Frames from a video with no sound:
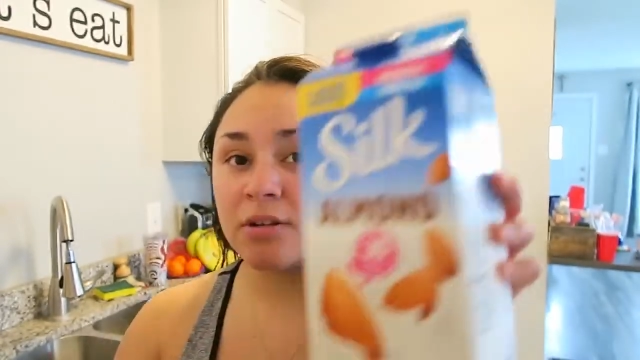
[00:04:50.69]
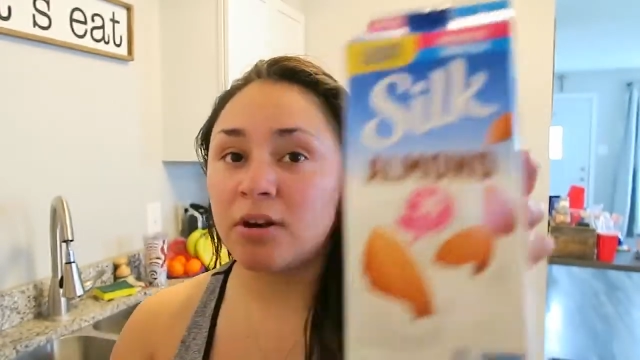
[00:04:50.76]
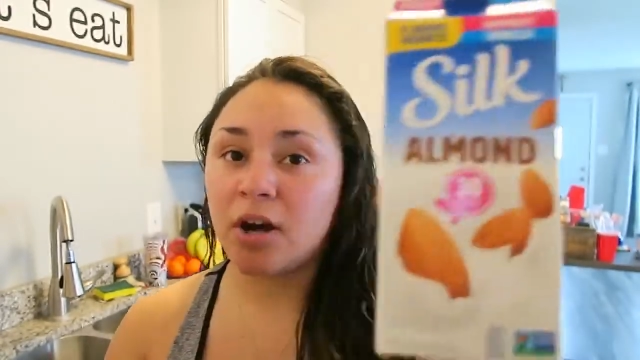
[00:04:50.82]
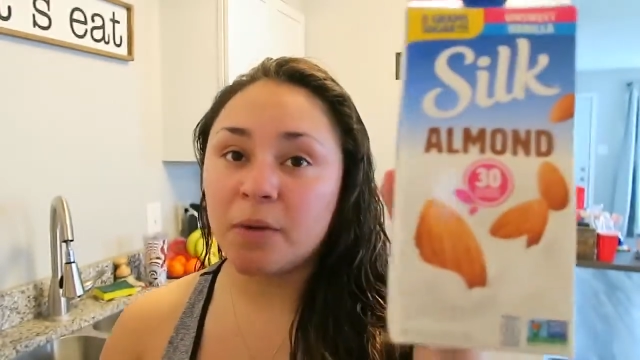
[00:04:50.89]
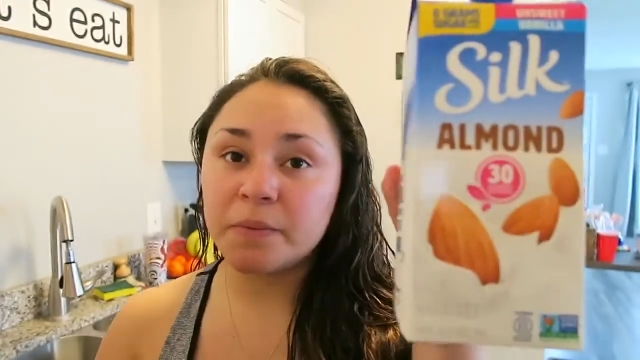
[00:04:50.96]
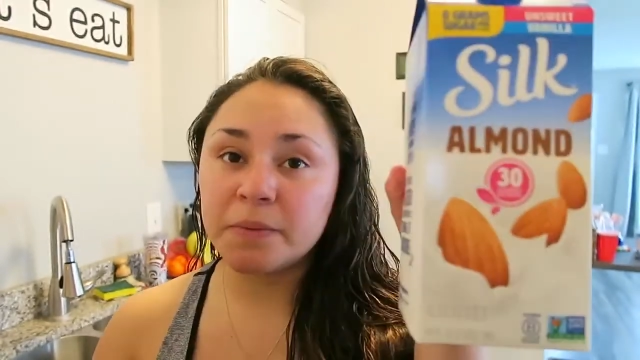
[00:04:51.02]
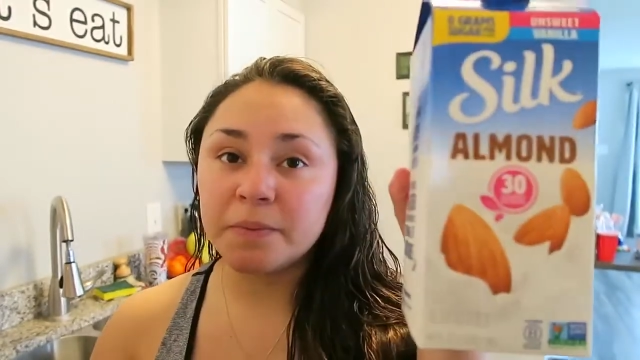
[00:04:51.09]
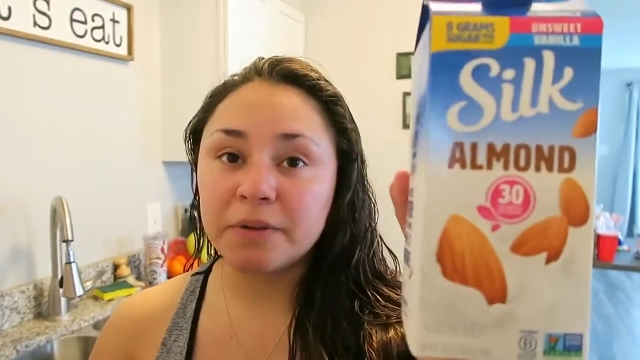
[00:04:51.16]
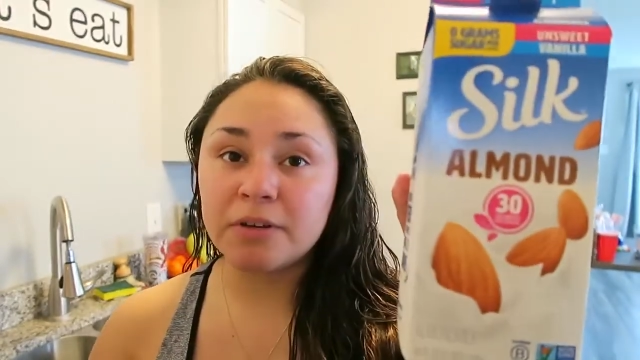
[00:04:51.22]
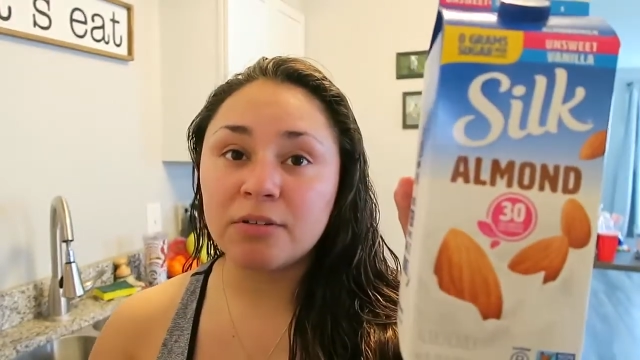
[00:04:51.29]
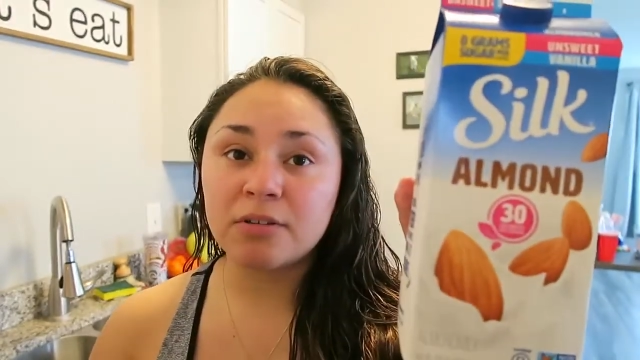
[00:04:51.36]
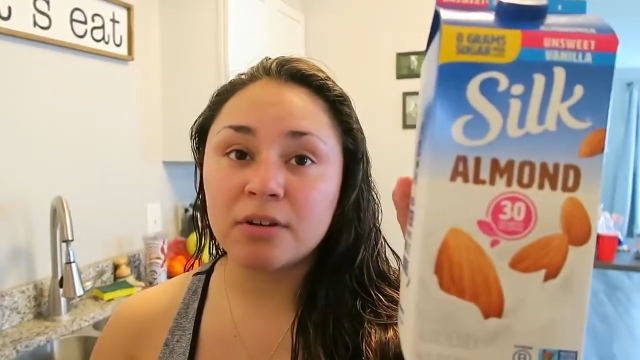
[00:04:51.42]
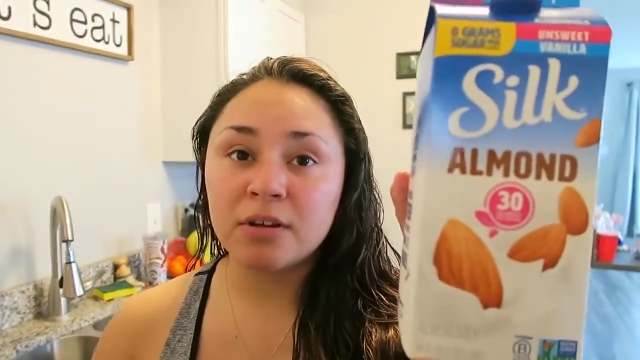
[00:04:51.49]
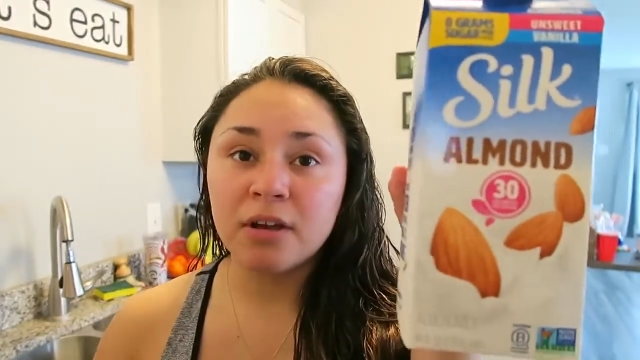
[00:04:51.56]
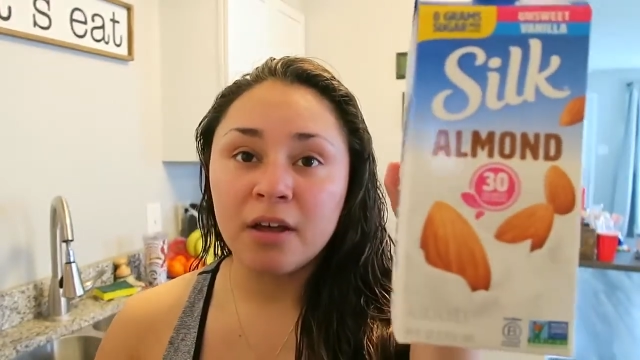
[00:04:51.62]
almond
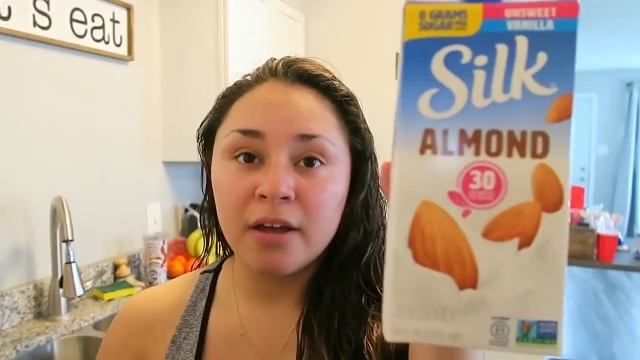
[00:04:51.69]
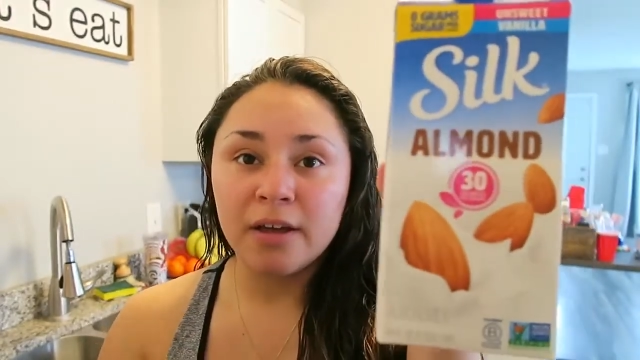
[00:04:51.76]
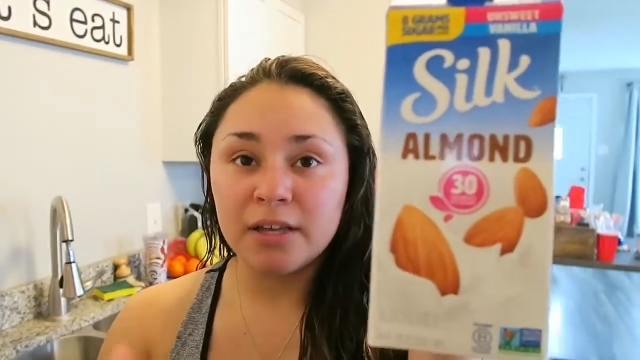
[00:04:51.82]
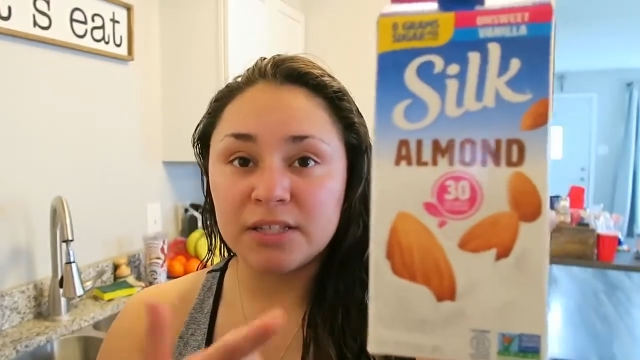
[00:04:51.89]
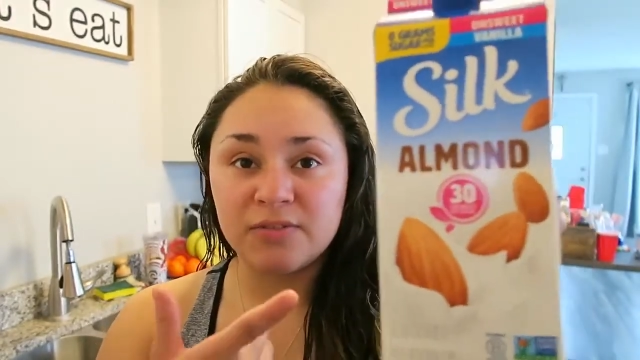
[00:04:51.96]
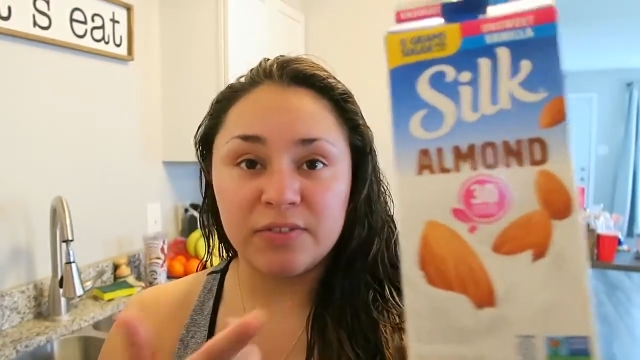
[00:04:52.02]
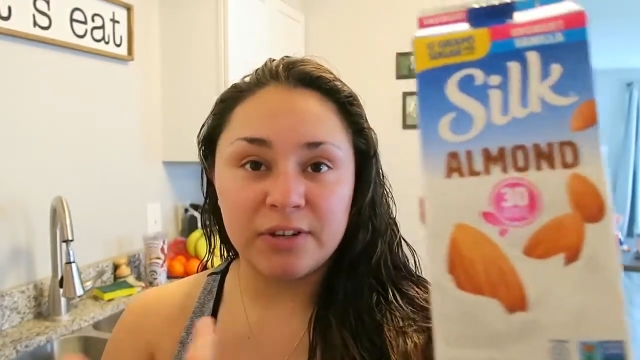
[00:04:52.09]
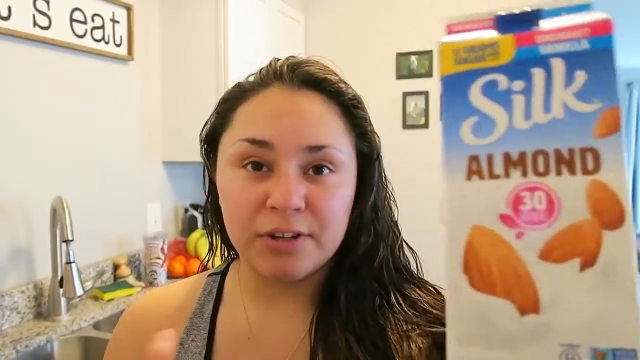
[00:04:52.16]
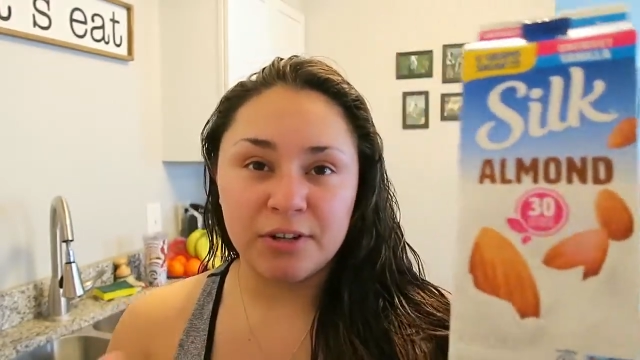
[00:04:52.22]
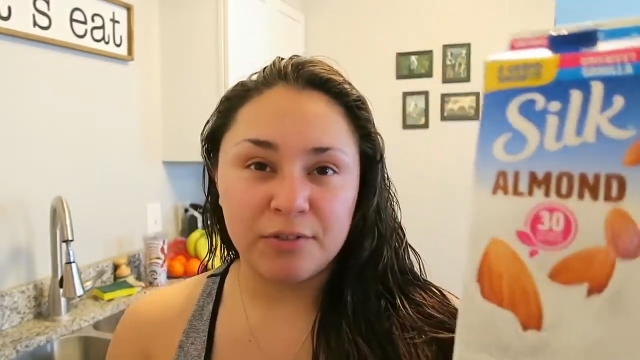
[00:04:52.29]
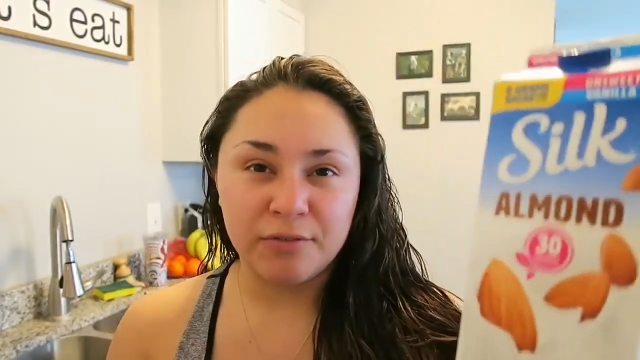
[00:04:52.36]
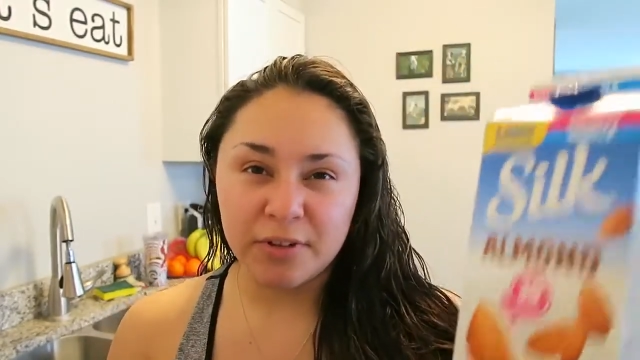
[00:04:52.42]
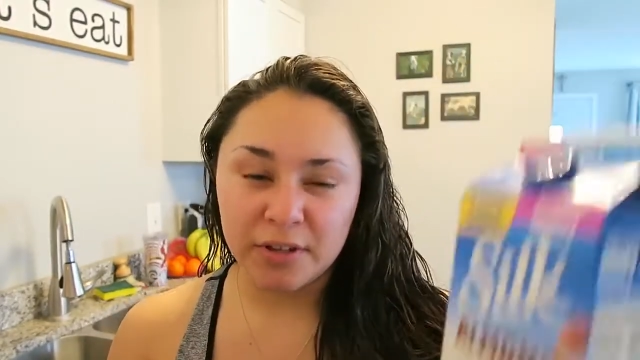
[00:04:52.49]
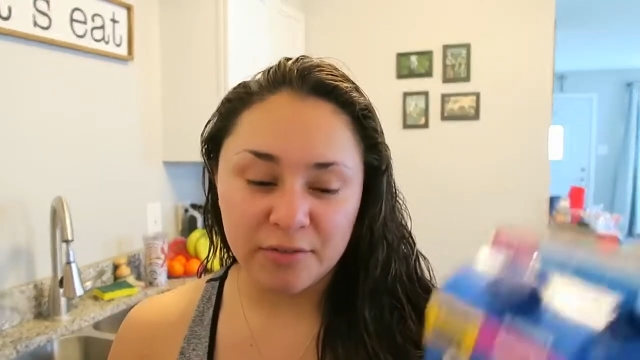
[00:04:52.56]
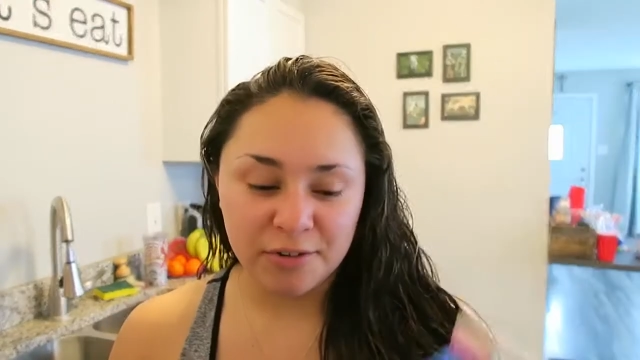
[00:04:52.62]
milk it's vanilla
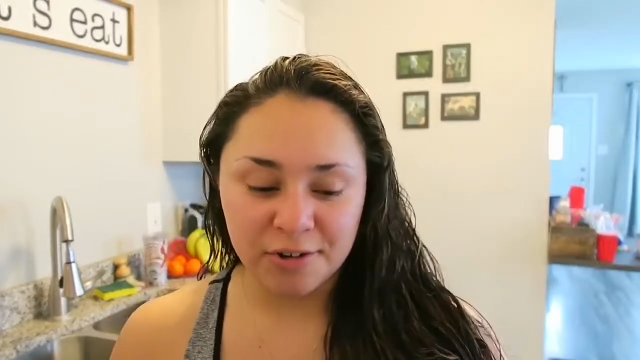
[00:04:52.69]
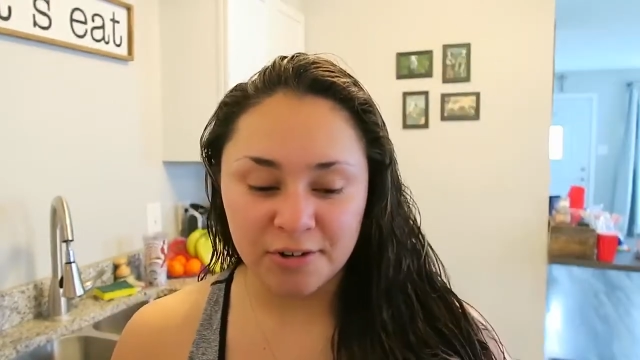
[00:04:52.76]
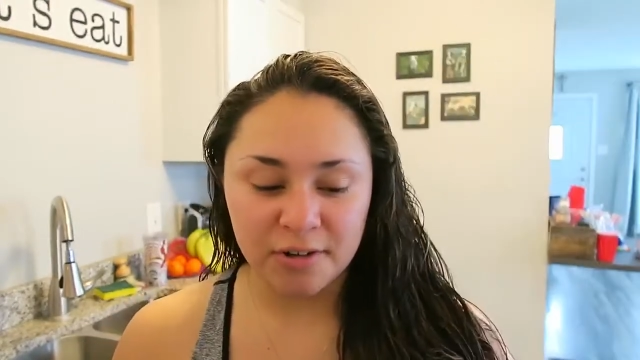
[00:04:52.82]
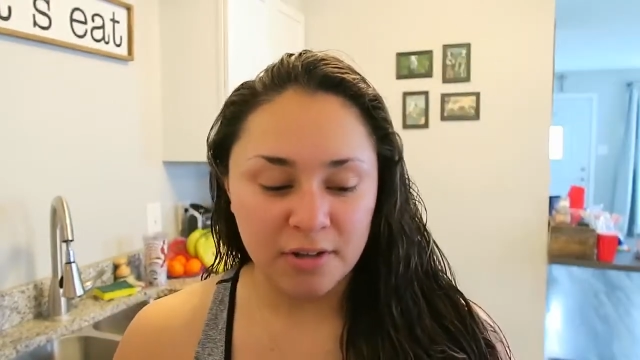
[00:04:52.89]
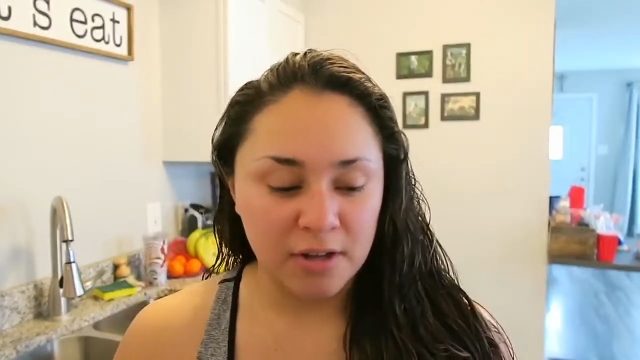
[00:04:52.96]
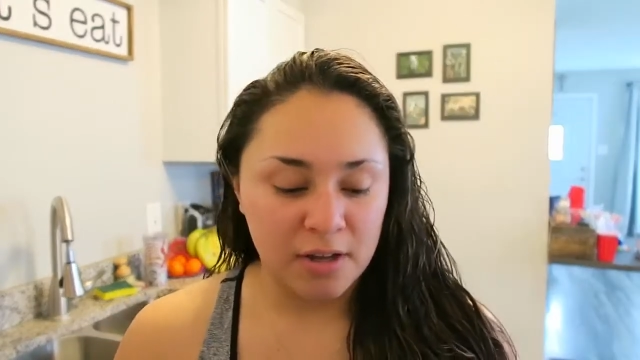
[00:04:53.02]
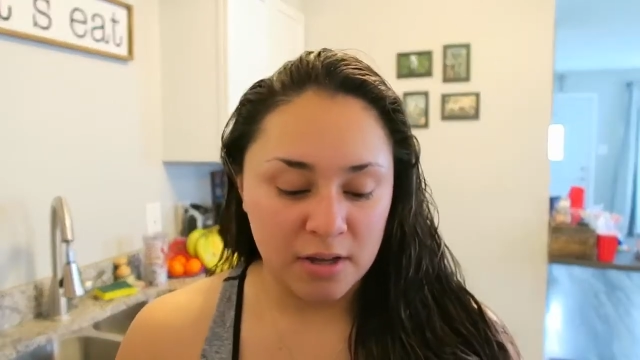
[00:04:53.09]
flavored